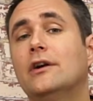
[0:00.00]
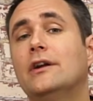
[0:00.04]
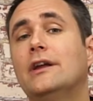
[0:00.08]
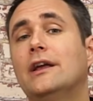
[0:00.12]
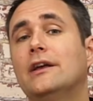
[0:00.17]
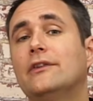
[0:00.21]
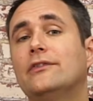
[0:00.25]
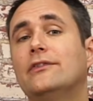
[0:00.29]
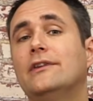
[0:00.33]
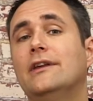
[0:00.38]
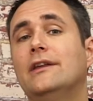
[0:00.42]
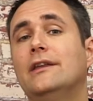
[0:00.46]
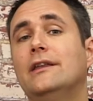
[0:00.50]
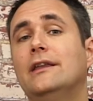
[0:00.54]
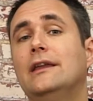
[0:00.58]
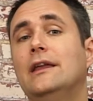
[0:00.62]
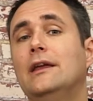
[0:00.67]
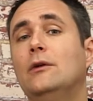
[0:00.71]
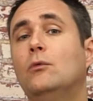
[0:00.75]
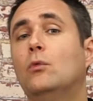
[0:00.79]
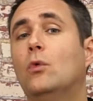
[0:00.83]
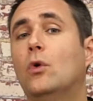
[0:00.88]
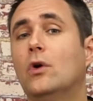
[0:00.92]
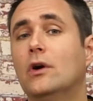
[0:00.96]
going to extend
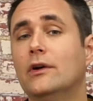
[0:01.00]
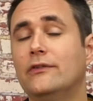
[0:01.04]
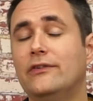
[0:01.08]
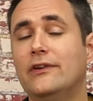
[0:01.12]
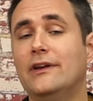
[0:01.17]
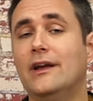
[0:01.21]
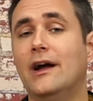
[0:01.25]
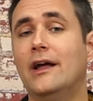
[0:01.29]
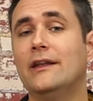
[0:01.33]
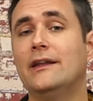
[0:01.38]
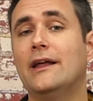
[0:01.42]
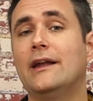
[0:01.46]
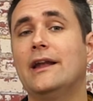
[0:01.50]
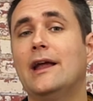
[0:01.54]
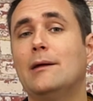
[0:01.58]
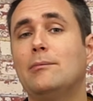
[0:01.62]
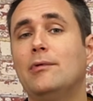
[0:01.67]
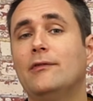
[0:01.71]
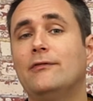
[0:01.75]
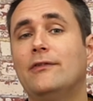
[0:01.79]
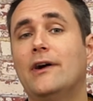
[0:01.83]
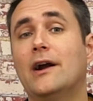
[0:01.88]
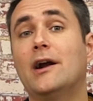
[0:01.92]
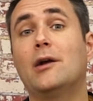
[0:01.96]
the warranty on that
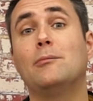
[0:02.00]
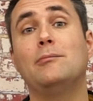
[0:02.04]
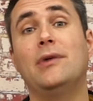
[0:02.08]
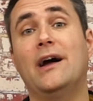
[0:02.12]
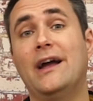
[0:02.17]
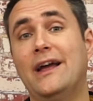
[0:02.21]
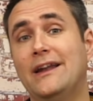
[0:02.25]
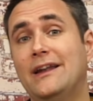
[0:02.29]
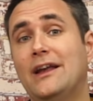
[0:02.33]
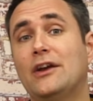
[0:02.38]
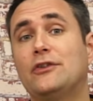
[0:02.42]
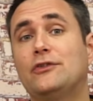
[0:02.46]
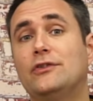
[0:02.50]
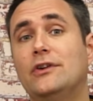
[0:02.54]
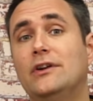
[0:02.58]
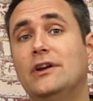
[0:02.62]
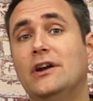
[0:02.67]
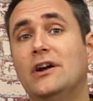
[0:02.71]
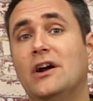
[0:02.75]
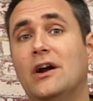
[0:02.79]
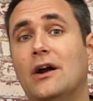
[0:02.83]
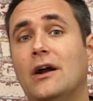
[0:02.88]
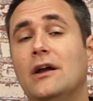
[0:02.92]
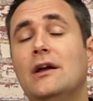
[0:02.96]
amplifier by an extra
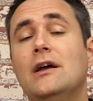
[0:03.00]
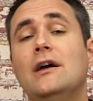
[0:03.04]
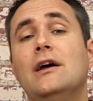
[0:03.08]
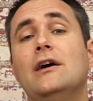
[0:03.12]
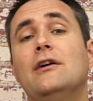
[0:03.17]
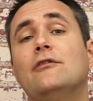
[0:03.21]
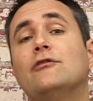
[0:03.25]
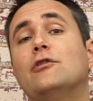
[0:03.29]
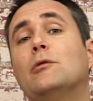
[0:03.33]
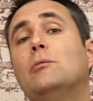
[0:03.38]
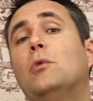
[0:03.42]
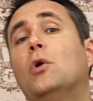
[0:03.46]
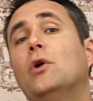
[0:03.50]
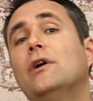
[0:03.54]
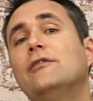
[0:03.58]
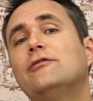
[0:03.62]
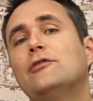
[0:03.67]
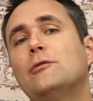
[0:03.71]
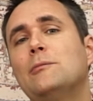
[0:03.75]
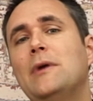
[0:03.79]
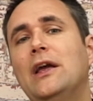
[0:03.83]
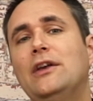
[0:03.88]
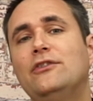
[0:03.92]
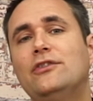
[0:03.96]
year. For more
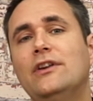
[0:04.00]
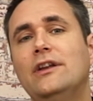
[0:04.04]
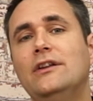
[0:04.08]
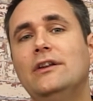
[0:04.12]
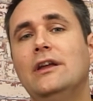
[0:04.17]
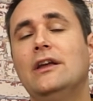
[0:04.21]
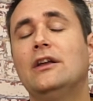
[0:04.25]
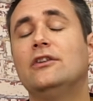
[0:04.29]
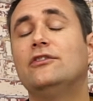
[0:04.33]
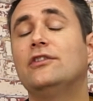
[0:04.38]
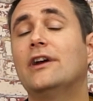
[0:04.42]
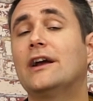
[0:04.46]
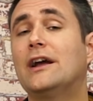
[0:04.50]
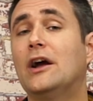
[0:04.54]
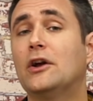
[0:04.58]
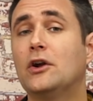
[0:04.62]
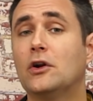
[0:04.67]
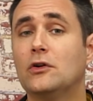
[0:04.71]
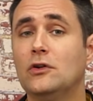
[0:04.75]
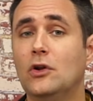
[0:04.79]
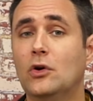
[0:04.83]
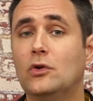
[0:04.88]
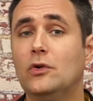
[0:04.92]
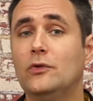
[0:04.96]
information, check out
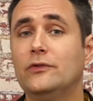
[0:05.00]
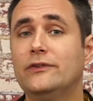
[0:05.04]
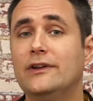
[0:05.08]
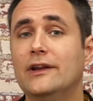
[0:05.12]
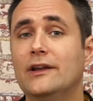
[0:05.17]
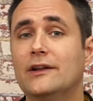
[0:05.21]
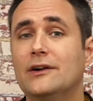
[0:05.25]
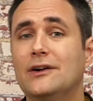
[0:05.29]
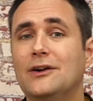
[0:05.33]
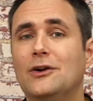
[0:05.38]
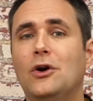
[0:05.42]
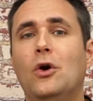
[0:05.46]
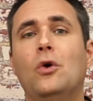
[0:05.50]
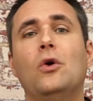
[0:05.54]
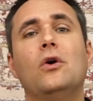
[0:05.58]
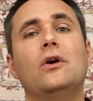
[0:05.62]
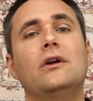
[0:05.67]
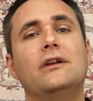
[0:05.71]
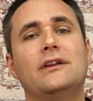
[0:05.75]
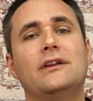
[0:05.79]
your local dealer or